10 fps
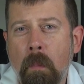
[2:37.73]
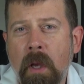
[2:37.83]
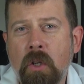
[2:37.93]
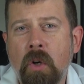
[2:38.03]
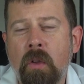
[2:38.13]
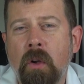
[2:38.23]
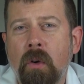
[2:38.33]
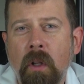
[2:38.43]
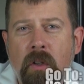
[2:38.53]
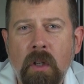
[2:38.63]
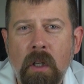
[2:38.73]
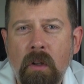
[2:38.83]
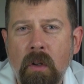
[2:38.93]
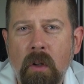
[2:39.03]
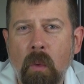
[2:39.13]
Make sure that you're listening
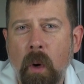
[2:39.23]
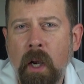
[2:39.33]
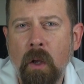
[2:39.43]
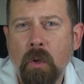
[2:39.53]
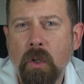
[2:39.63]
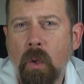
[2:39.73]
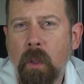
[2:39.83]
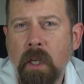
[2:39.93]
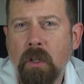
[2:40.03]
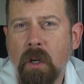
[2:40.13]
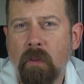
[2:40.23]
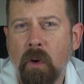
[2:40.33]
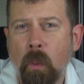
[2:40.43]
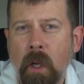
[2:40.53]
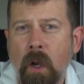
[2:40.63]
to the radio show each and
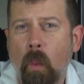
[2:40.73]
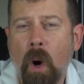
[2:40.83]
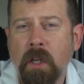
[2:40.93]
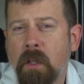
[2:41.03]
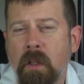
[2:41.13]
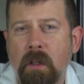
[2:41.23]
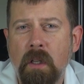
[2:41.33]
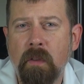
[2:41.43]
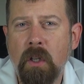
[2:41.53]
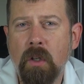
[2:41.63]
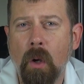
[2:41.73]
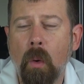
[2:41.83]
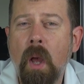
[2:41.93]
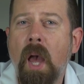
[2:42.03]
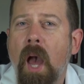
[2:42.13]
every week, watching the TV
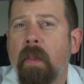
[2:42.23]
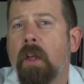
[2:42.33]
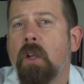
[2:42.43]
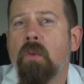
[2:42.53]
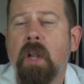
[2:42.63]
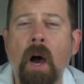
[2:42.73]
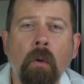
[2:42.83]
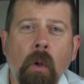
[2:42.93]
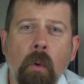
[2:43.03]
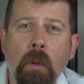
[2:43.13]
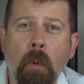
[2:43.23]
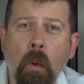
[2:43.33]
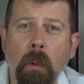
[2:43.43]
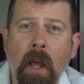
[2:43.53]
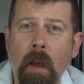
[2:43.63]
show, and that you download the
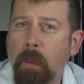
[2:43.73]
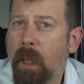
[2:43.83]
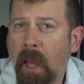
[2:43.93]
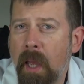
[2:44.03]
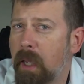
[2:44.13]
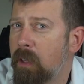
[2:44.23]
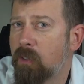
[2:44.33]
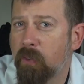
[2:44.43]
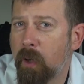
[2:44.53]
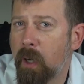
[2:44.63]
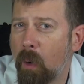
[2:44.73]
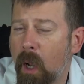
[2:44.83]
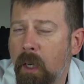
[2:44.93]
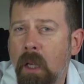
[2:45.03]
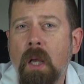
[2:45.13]
mobile app. Hey, it's free,
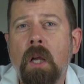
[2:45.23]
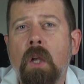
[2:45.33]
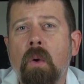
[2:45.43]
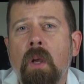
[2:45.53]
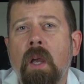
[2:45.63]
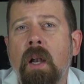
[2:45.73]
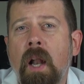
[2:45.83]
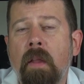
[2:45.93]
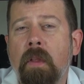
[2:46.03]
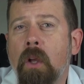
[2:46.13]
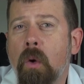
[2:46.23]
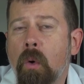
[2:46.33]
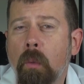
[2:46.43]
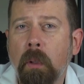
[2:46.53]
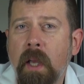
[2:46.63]
right? You can get it at the
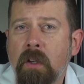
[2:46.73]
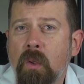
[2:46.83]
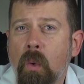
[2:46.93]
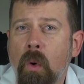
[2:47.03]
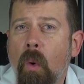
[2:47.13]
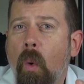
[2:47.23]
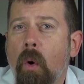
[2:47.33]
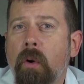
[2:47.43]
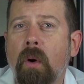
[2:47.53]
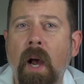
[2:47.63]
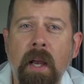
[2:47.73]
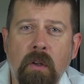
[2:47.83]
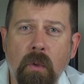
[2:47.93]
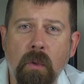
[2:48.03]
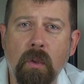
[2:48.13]
Google Play Store or your
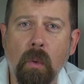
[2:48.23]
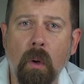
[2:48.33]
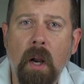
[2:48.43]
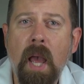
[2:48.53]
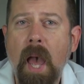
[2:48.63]
iTunes Store.